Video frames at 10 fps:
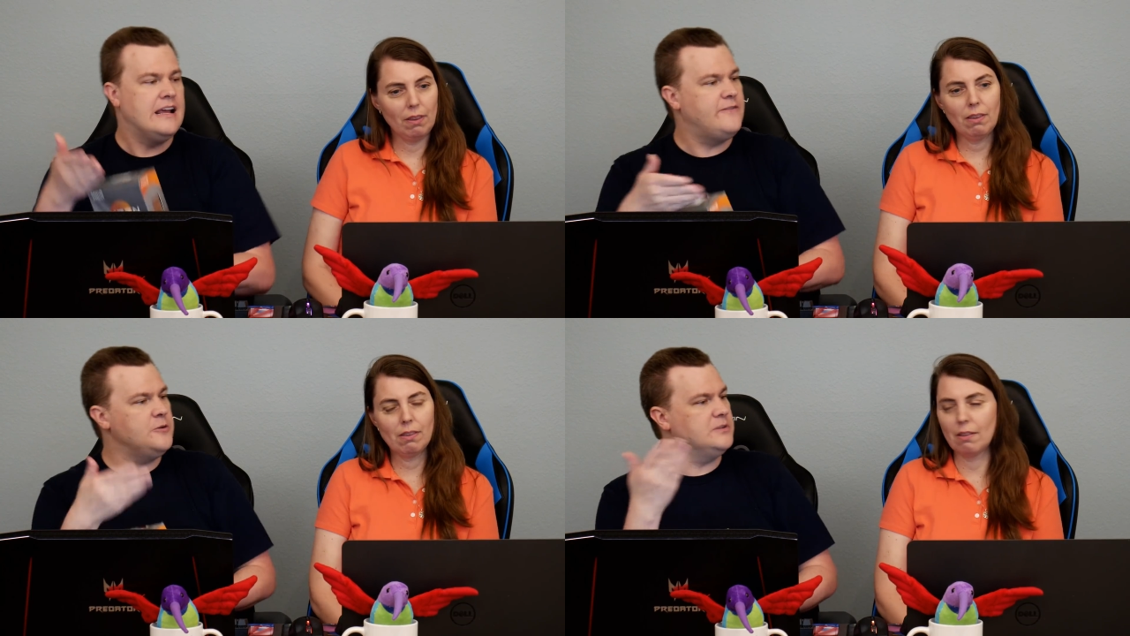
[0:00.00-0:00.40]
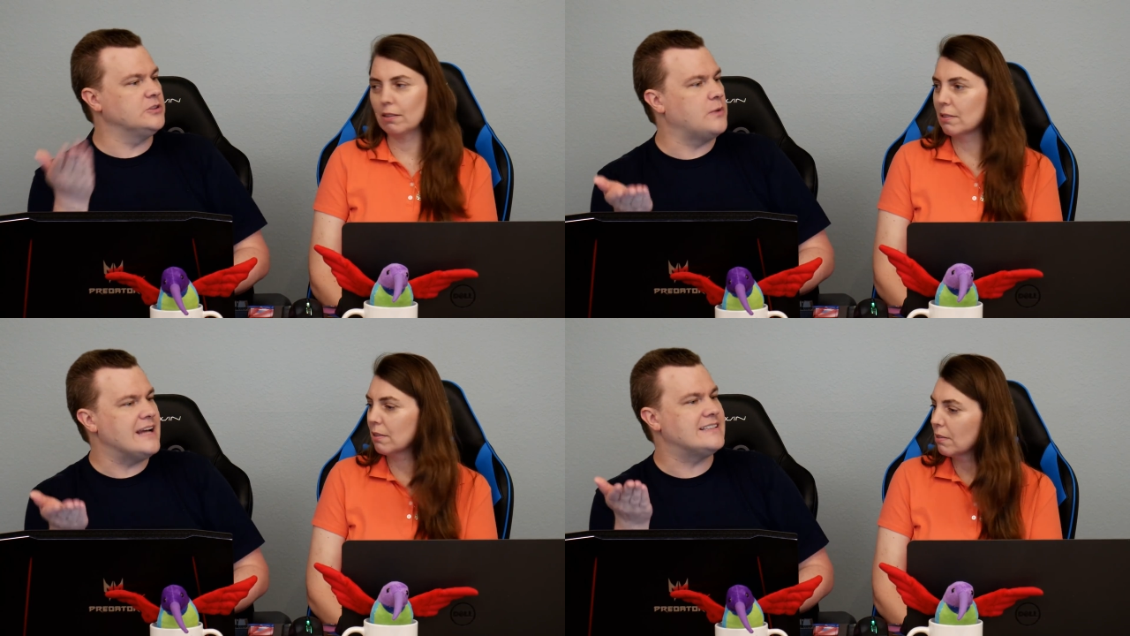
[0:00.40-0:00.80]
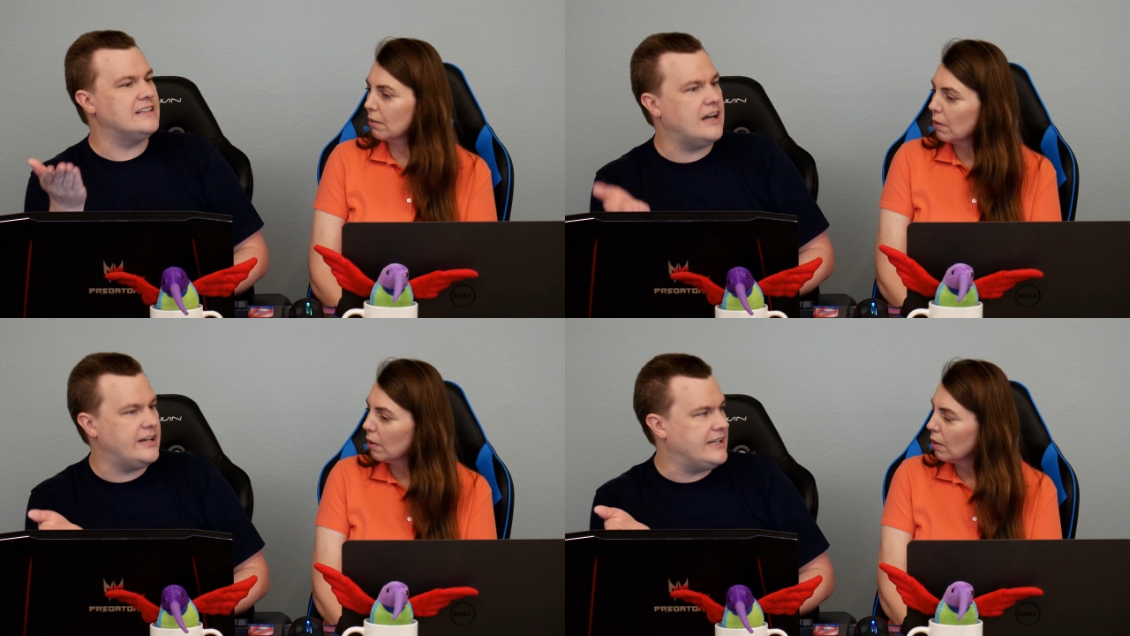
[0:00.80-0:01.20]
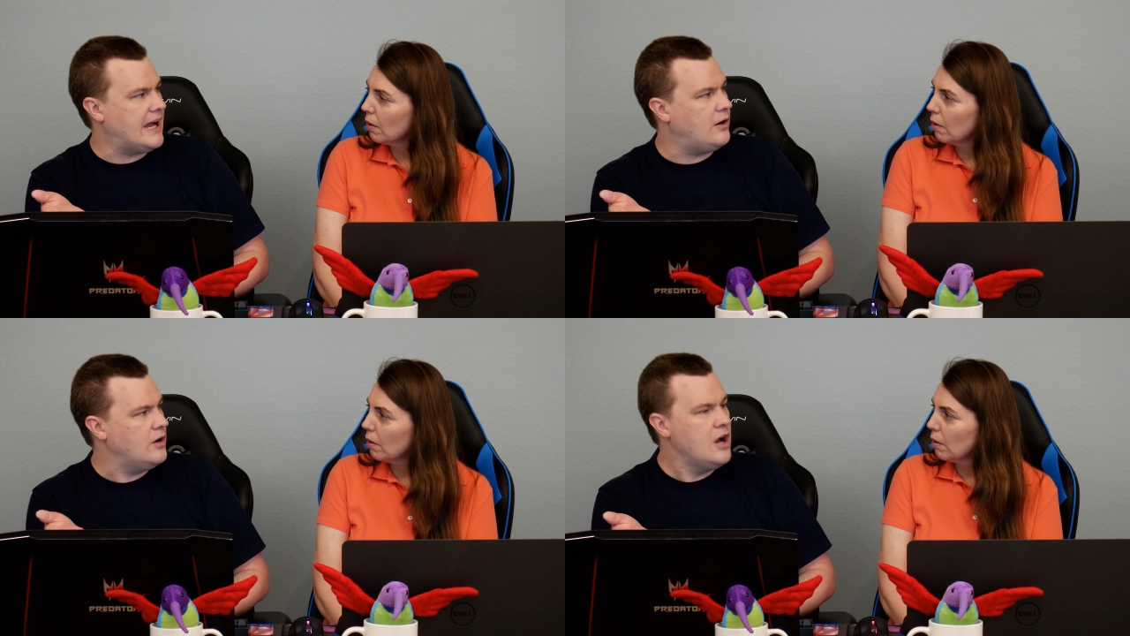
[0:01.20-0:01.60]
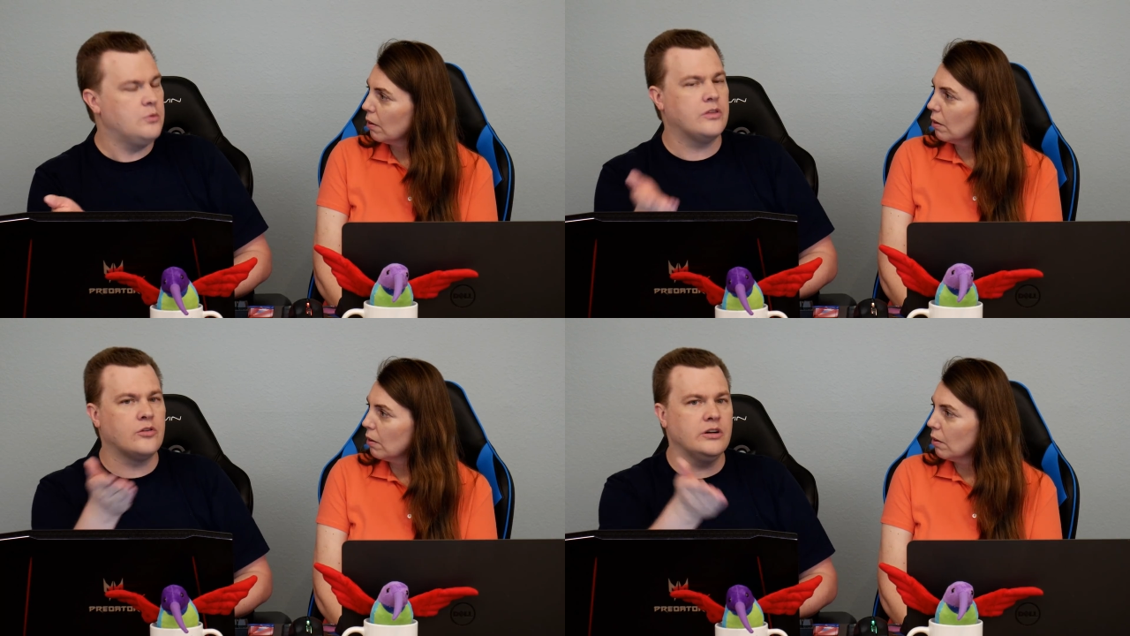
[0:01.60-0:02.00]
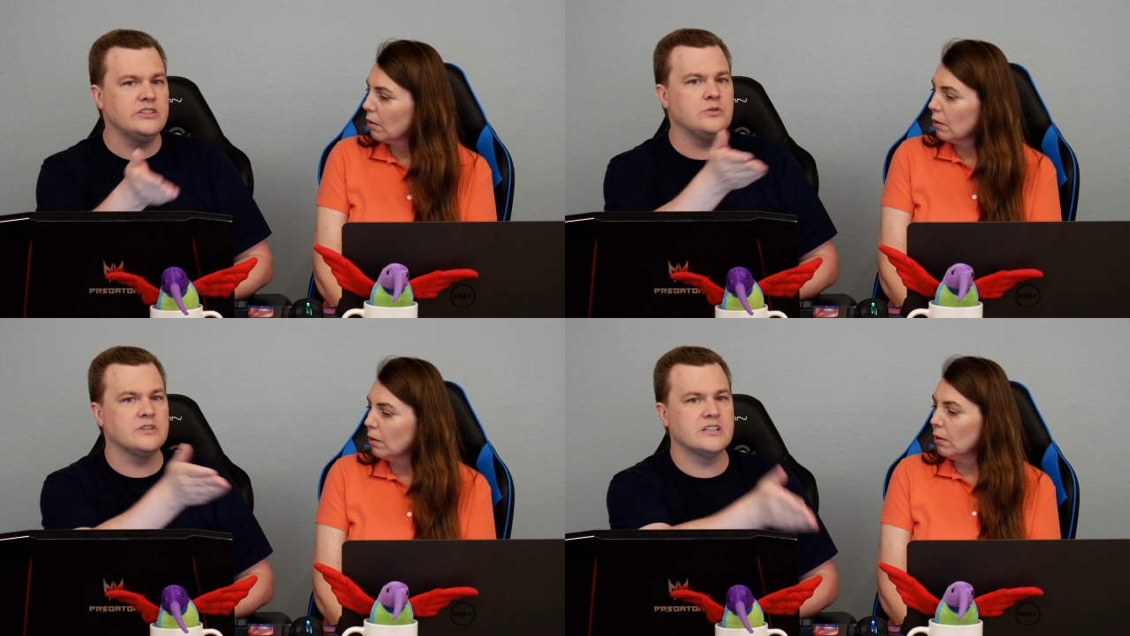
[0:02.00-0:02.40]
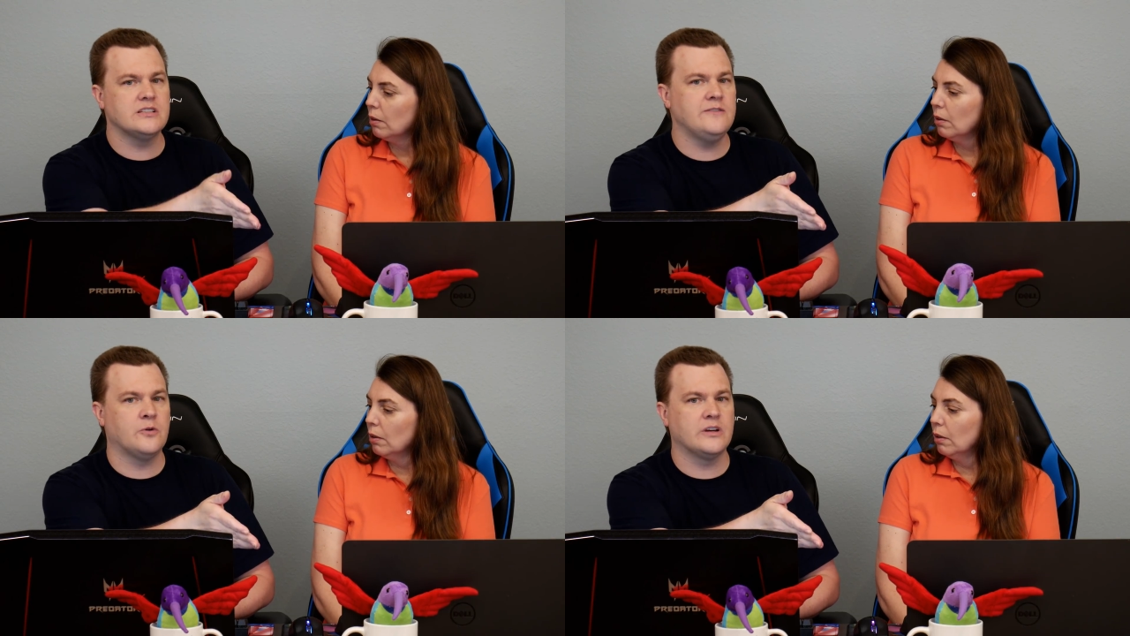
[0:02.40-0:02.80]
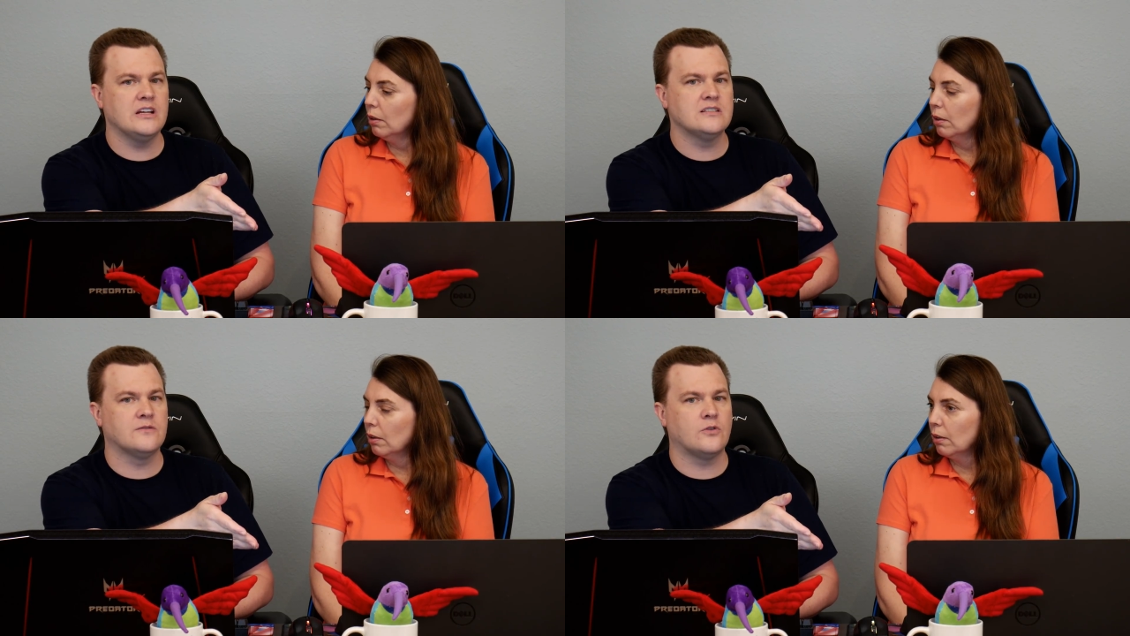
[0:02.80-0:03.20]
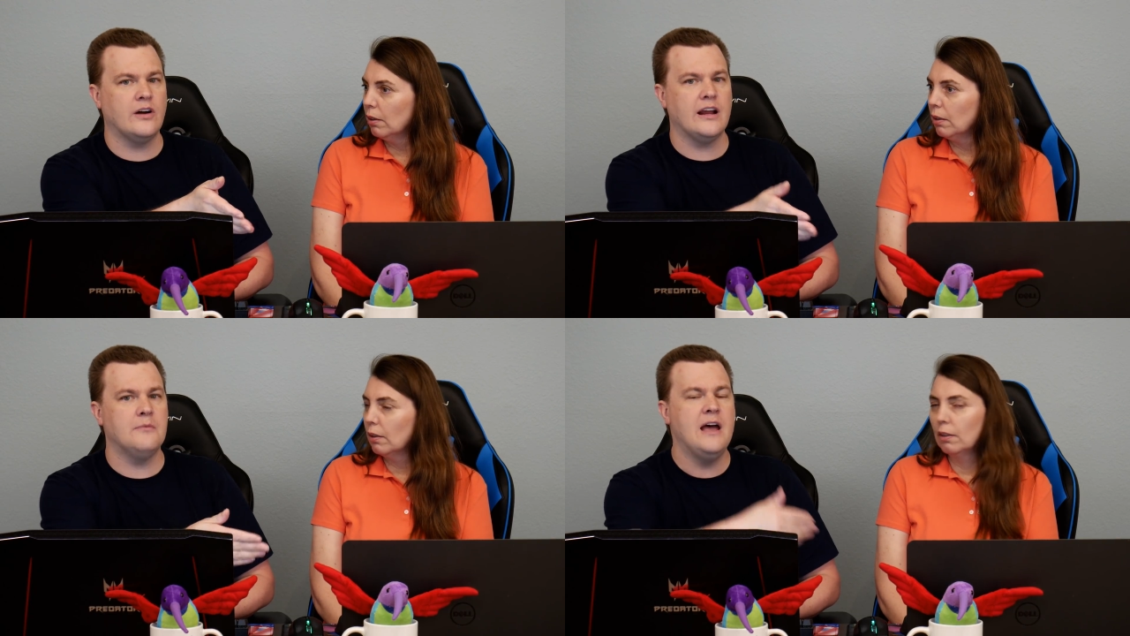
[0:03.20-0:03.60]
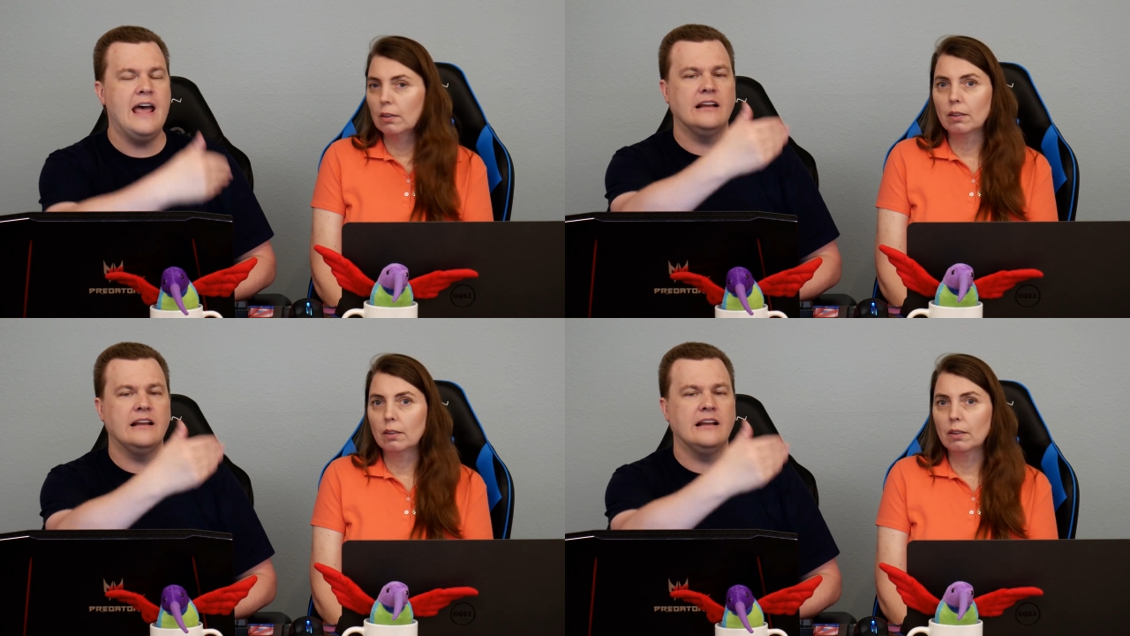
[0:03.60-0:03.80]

Speaker 1: If you build a Ryzen 9 now with 32 or 64 gigs of RAM